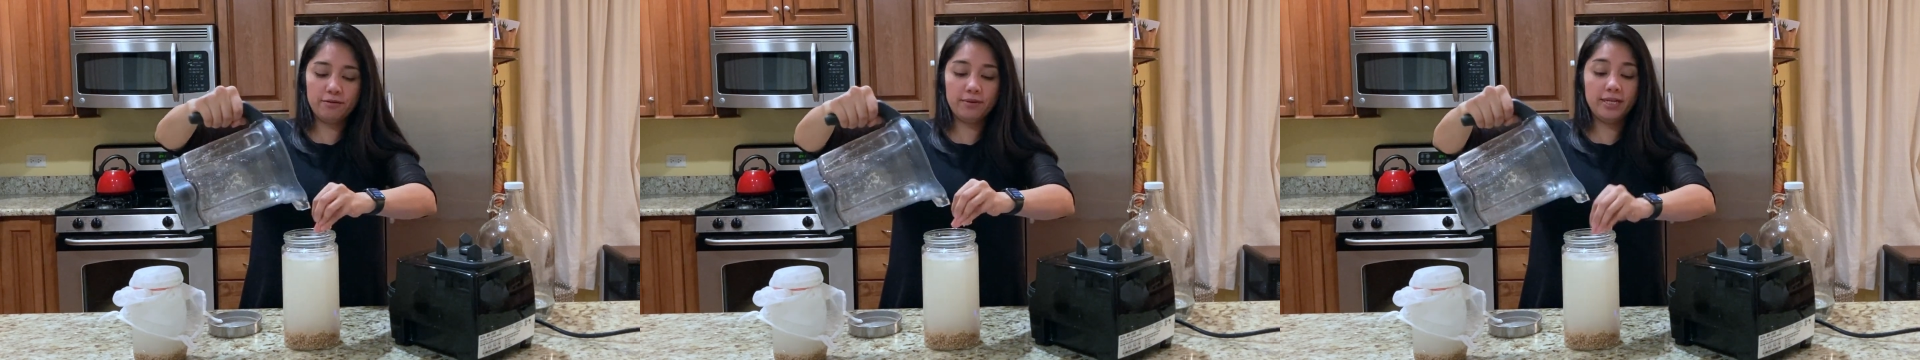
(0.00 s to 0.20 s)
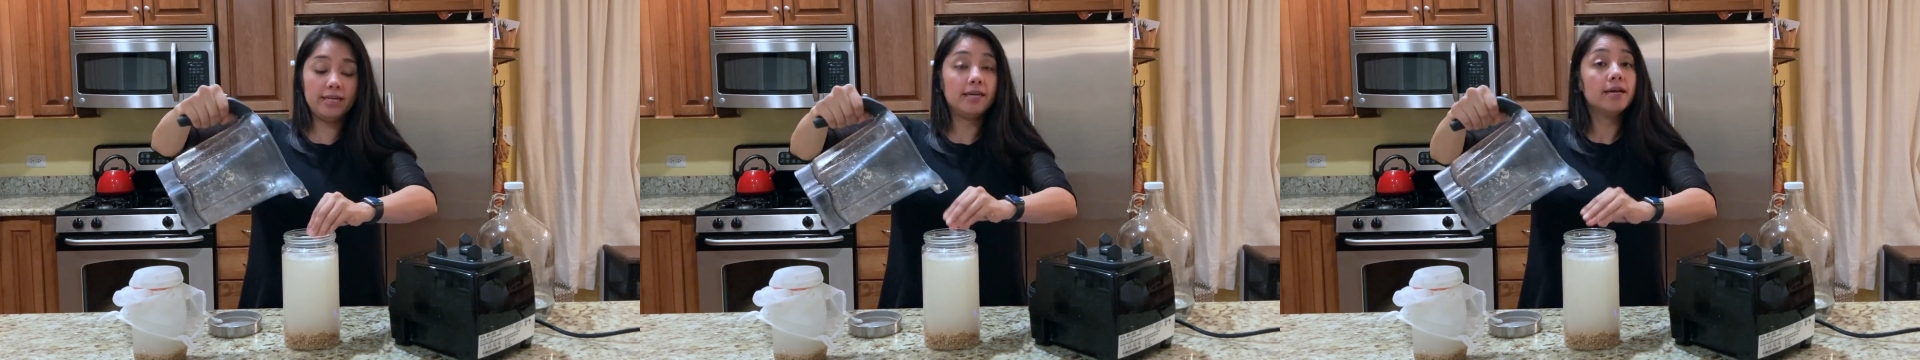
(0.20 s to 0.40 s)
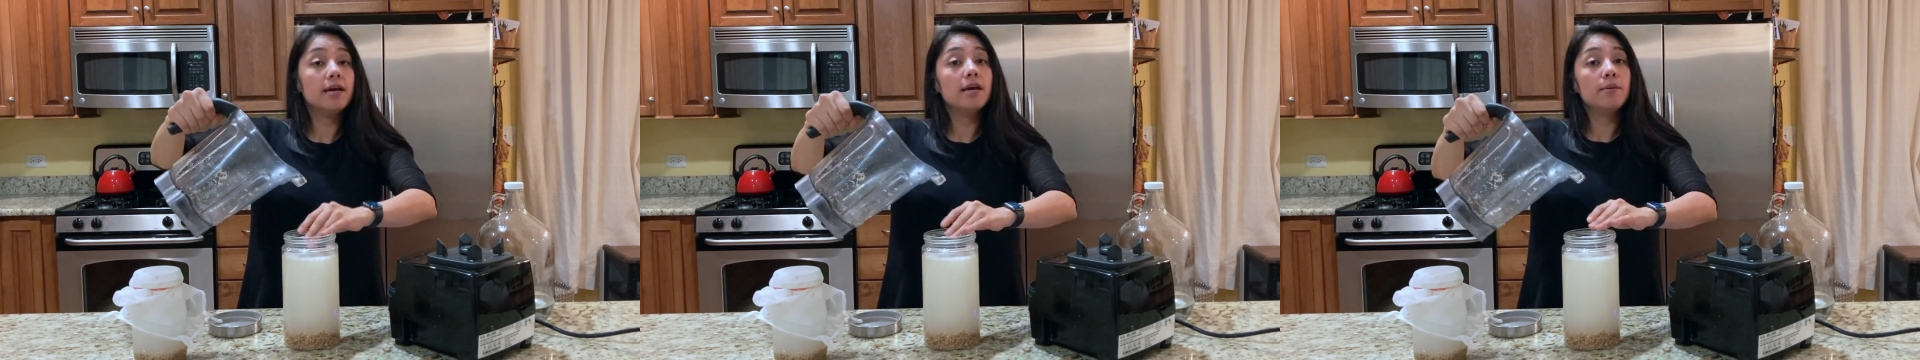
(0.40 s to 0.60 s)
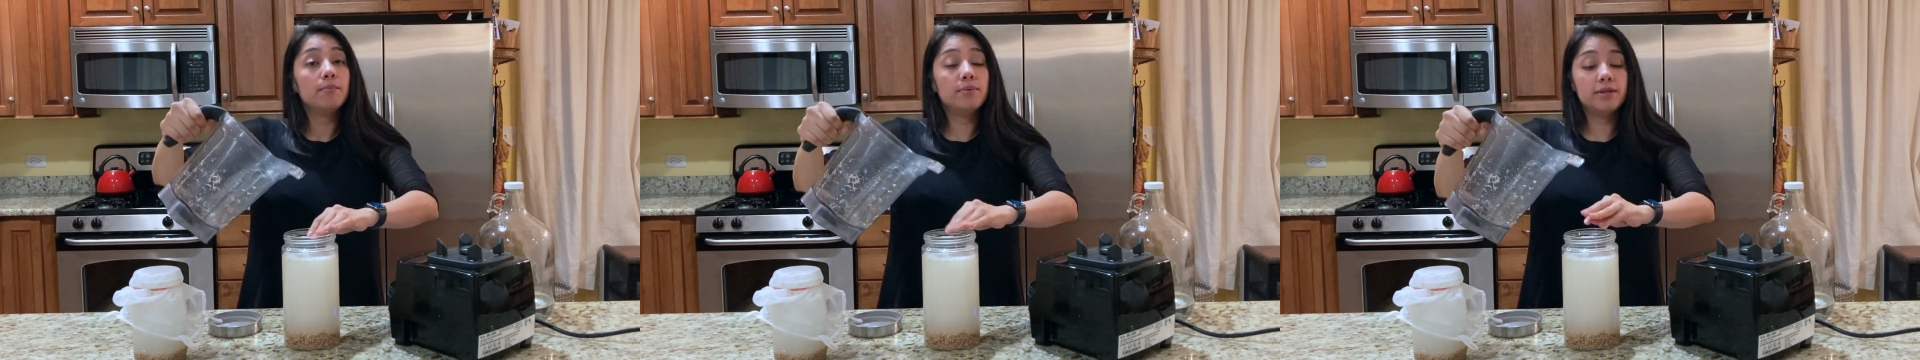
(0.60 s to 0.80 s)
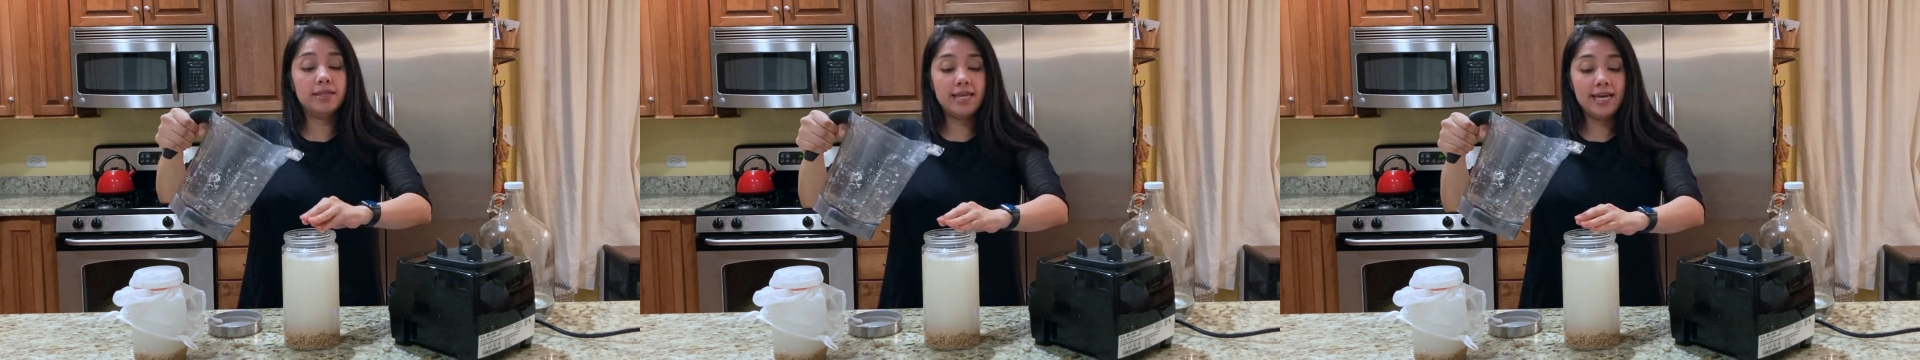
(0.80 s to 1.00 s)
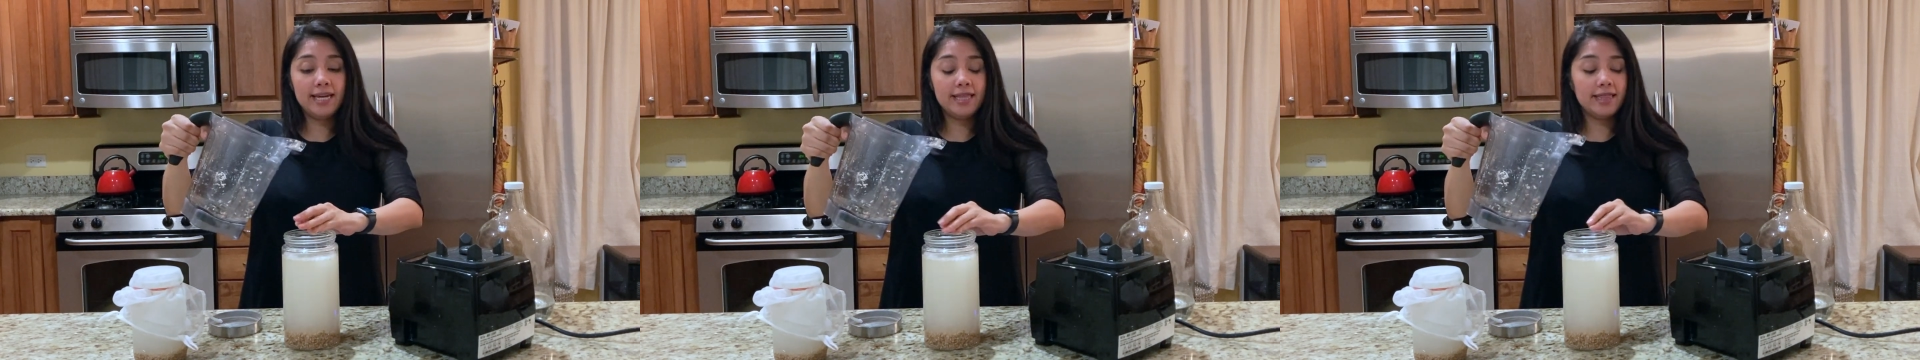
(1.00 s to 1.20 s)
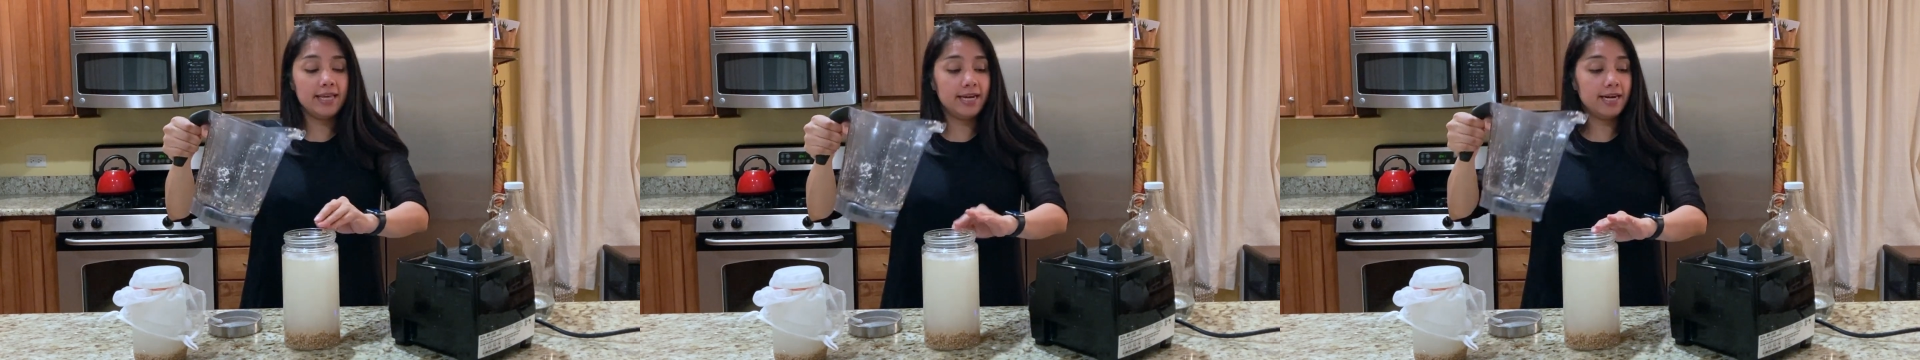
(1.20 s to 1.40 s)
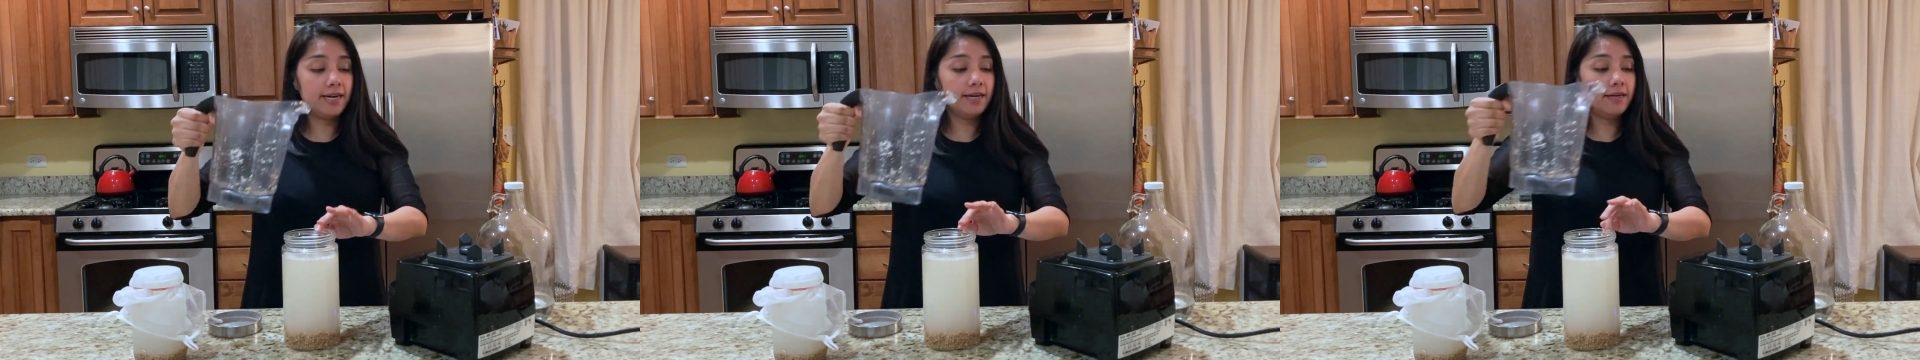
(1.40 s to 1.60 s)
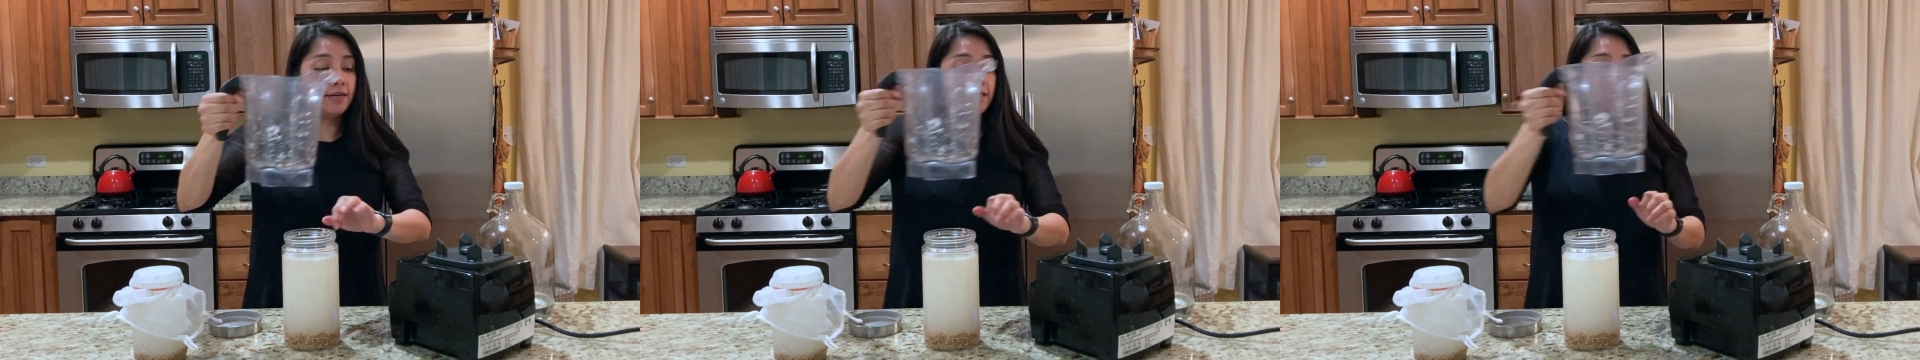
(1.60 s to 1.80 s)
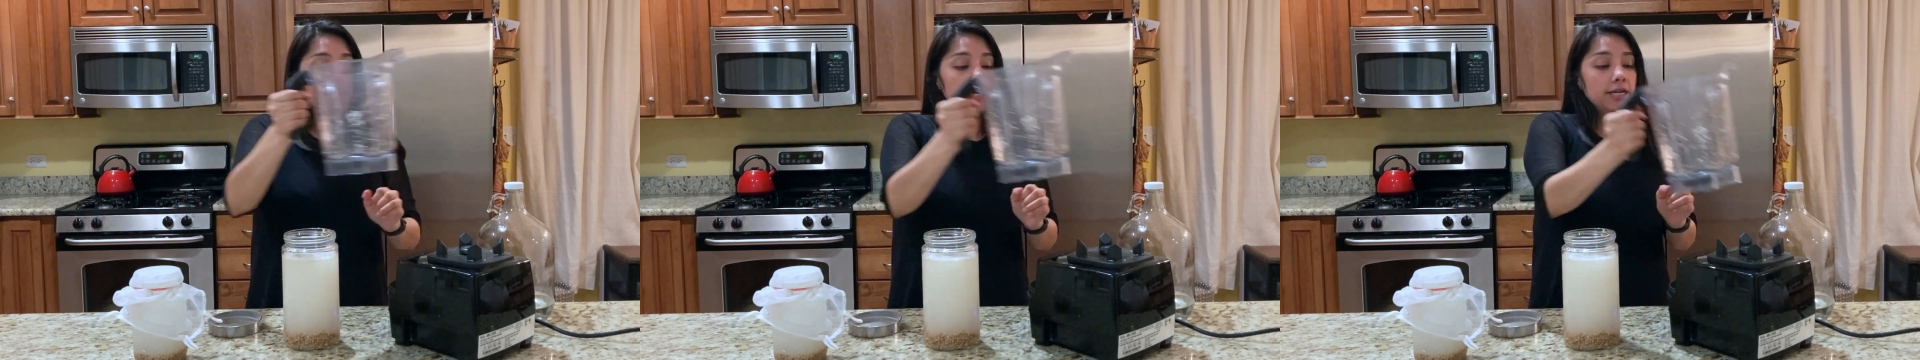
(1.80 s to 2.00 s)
we put that in there.